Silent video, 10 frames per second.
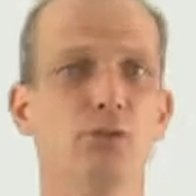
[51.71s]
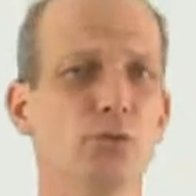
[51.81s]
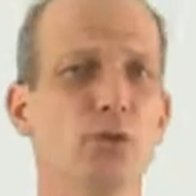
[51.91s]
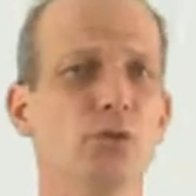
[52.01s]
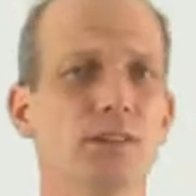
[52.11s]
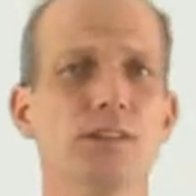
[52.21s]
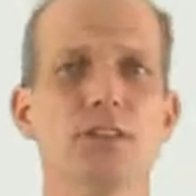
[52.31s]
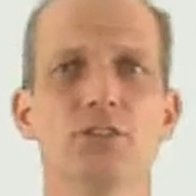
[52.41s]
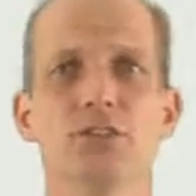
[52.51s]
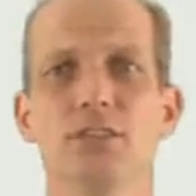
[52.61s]
Do those
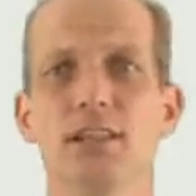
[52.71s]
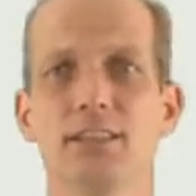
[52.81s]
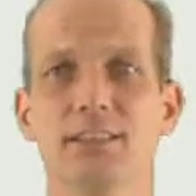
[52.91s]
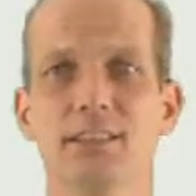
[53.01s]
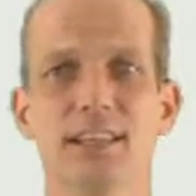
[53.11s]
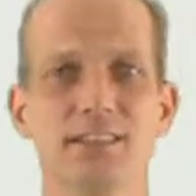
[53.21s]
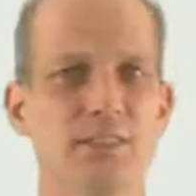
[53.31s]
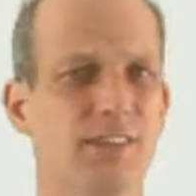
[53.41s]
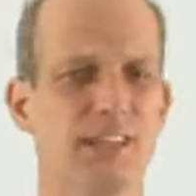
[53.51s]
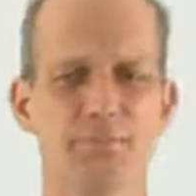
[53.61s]
conditions still exist?
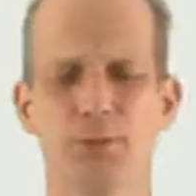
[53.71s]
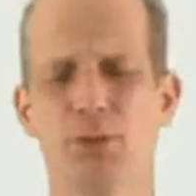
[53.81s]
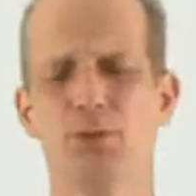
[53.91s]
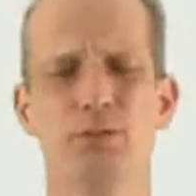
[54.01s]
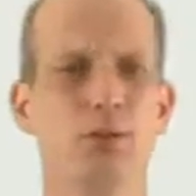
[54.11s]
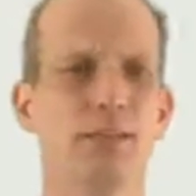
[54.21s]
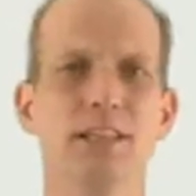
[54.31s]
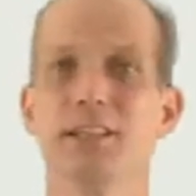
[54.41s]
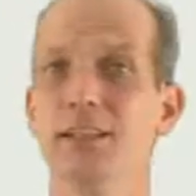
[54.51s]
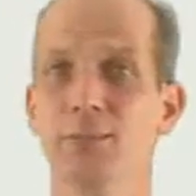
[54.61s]
Have they improved only
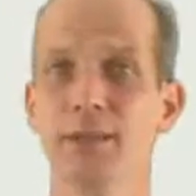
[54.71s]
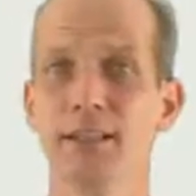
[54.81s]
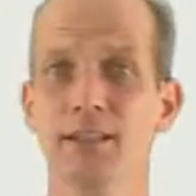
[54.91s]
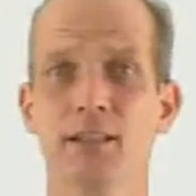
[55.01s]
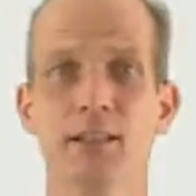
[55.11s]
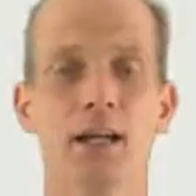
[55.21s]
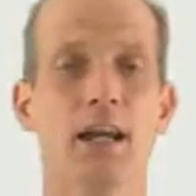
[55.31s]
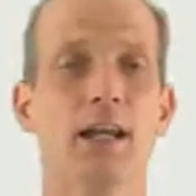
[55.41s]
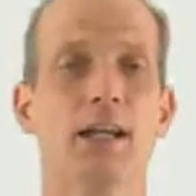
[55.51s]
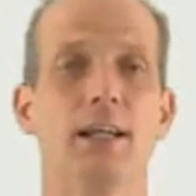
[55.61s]
a little bit?
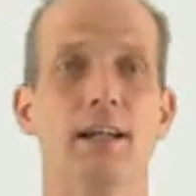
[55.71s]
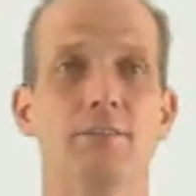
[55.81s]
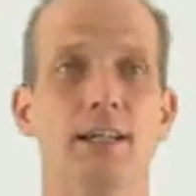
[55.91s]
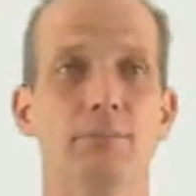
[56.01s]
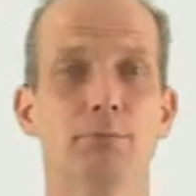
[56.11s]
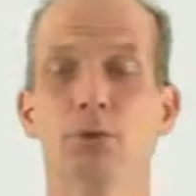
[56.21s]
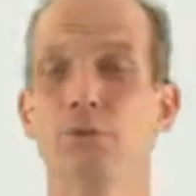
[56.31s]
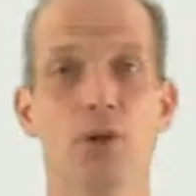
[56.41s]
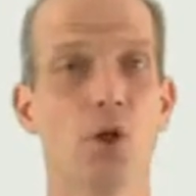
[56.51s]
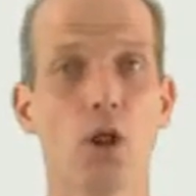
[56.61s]
Have they
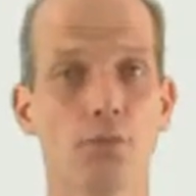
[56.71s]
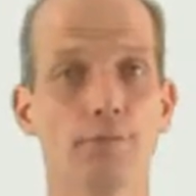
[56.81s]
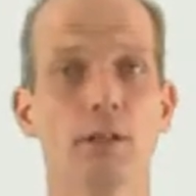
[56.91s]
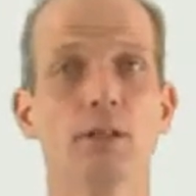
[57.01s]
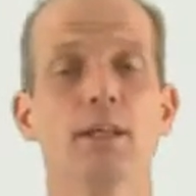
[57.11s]
improved at all?